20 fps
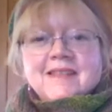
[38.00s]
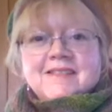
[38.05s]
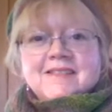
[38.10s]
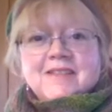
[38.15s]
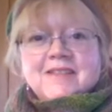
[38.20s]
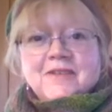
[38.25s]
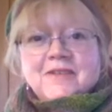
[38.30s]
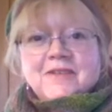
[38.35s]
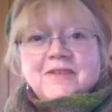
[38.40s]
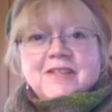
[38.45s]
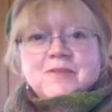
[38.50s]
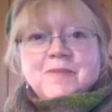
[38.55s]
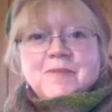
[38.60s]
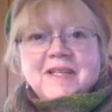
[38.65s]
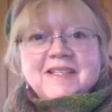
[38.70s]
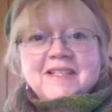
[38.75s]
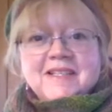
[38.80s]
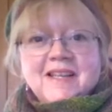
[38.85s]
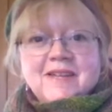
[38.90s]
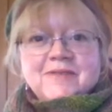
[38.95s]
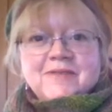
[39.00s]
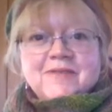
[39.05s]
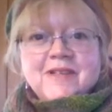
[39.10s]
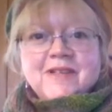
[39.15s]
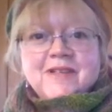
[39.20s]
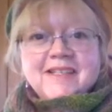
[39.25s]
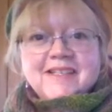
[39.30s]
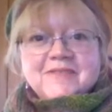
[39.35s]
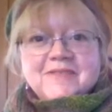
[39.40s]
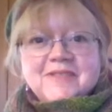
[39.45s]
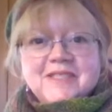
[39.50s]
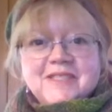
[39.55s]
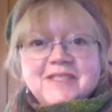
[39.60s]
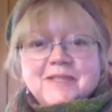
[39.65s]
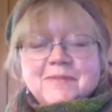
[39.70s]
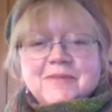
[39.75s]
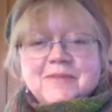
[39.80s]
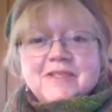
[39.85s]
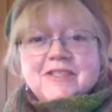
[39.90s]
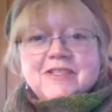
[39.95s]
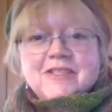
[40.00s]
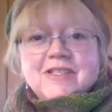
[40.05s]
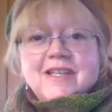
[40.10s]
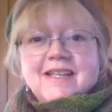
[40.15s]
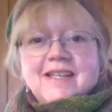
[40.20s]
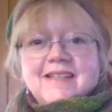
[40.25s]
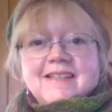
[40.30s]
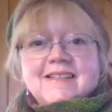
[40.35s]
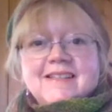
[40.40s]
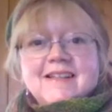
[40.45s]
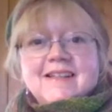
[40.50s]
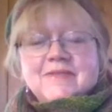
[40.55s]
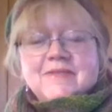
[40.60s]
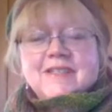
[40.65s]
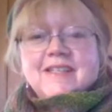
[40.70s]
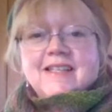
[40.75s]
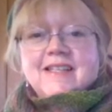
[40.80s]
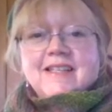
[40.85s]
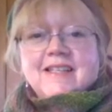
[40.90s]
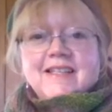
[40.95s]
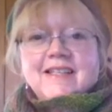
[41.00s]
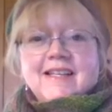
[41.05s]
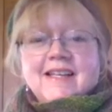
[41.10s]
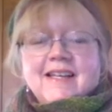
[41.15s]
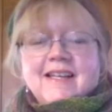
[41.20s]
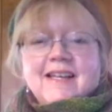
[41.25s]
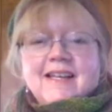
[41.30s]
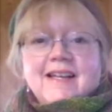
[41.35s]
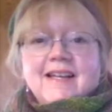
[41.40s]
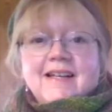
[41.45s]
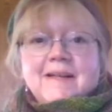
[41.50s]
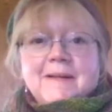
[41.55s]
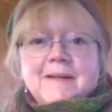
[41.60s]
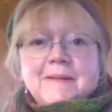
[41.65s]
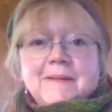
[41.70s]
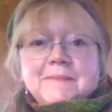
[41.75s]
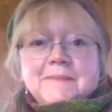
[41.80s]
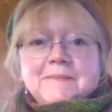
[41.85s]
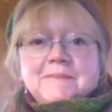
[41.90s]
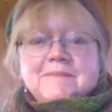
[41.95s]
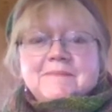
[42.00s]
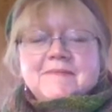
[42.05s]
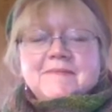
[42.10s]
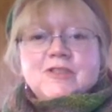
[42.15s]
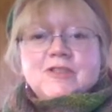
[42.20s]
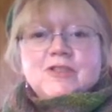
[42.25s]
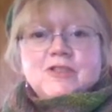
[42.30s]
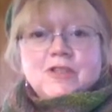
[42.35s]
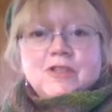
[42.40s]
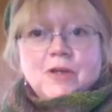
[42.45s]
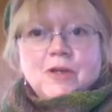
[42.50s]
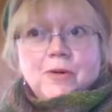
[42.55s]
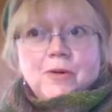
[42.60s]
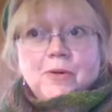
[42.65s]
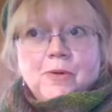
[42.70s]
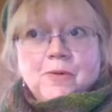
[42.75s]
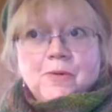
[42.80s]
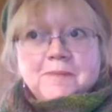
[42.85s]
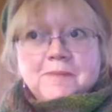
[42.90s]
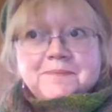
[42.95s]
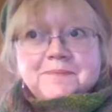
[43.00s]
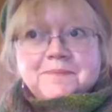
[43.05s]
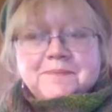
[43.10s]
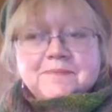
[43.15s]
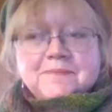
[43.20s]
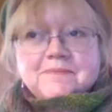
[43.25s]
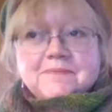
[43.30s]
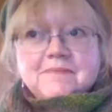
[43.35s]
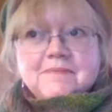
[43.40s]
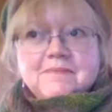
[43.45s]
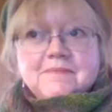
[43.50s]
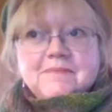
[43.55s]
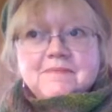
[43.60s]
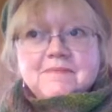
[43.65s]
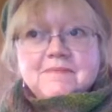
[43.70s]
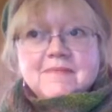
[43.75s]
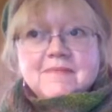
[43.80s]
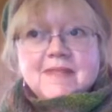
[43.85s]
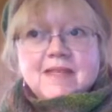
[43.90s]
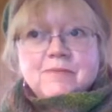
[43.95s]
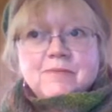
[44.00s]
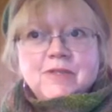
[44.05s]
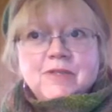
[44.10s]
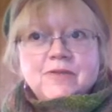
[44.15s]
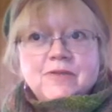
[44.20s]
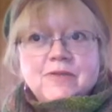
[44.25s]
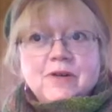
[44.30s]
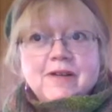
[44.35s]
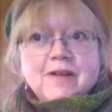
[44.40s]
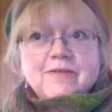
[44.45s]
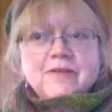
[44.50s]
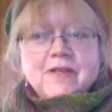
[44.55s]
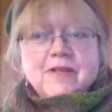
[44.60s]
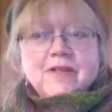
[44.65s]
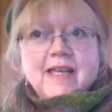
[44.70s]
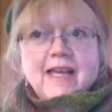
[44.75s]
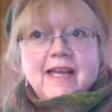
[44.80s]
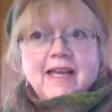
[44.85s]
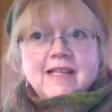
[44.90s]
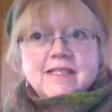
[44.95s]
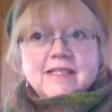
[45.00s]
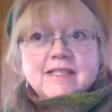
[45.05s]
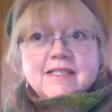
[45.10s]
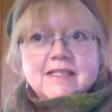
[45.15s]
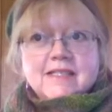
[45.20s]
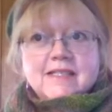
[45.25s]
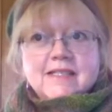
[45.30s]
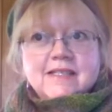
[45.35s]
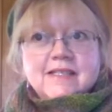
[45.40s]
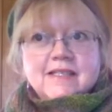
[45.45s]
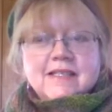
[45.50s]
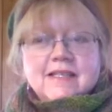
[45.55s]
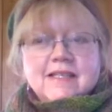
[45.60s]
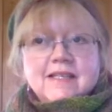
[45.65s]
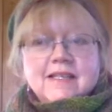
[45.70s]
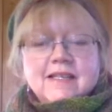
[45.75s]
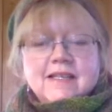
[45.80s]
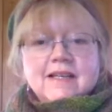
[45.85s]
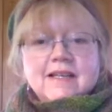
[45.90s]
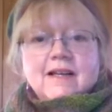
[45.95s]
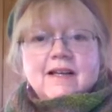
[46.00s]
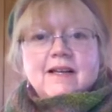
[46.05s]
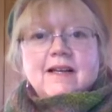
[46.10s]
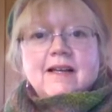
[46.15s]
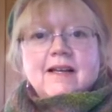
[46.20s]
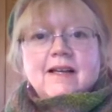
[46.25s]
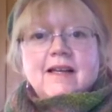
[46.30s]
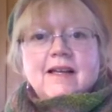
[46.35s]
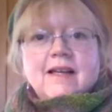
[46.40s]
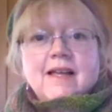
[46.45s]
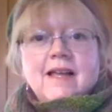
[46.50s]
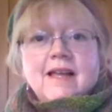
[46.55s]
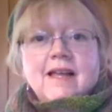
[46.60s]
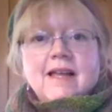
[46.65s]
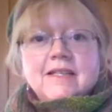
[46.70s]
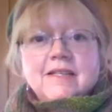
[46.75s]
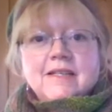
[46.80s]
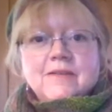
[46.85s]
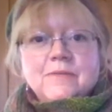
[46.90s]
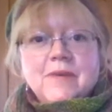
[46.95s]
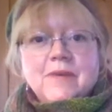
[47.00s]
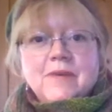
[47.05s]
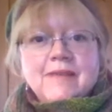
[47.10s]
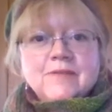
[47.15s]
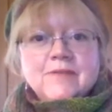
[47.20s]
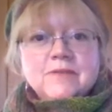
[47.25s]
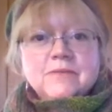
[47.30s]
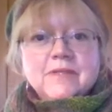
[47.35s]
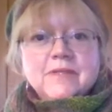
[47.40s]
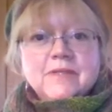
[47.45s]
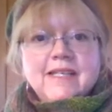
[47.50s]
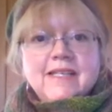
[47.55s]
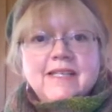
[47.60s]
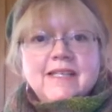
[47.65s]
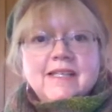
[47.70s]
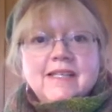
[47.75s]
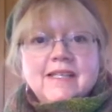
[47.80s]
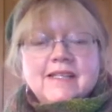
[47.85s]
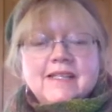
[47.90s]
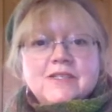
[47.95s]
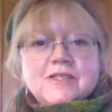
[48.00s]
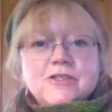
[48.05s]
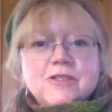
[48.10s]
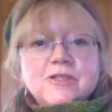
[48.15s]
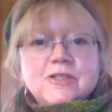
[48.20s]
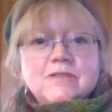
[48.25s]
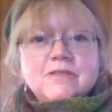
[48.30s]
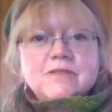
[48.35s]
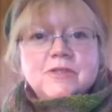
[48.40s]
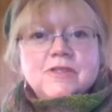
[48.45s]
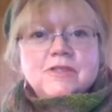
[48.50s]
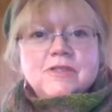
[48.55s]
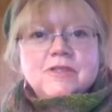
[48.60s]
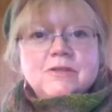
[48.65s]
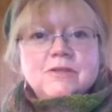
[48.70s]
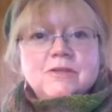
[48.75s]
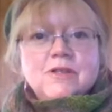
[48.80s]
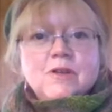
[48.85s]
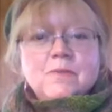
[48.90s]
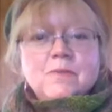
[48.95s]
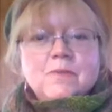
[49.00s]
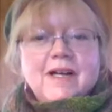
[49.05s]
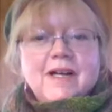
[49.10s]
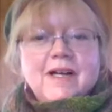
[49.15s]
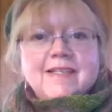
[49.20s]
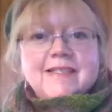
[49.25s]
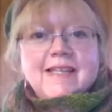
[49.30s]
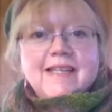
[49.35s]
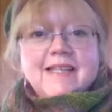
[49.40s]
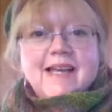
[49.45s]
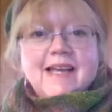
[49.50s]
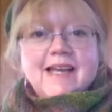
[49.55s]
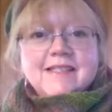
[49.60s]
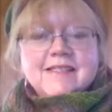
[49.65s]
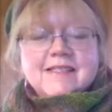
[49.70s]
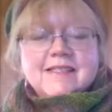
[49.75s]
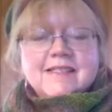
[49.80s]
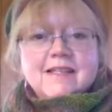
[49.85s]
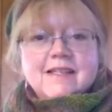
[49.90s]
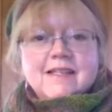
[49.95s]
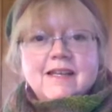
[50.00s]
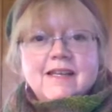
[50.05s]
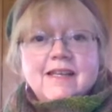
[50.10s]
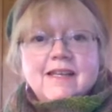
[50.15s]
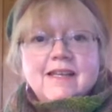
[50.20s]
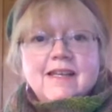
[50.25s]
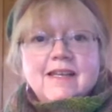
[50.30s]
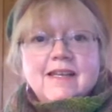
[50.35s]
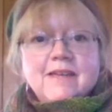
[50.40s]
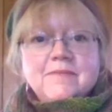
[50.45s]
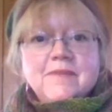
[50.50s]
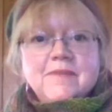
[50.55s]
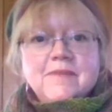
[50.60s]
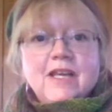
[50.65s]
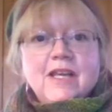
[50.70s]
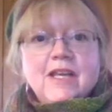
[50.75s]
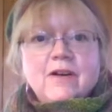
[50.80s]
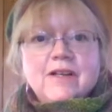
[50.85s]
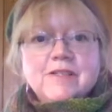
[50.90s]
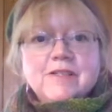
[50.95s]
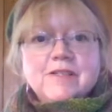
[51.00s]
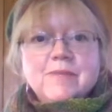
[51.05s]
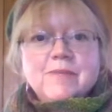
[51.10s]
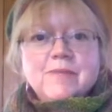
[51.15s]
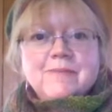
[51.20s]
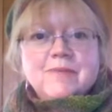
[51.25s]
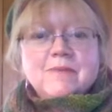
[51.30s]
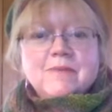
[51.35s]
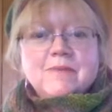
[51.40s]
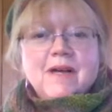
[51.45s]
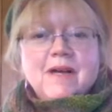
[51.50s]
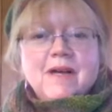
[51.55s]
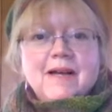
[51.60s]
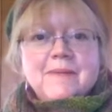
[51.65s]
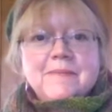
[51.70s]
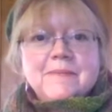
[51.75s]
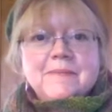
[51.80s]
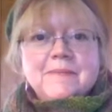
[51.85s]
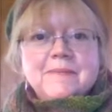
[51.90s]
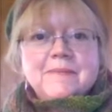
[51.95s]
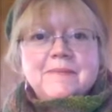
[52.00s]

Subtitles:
So that's been a lot of fun. I really appreciate everything. Um, so before I forget, on Ravelry, it's Chickenwood Studio Podcast. I am there as Piper Mom.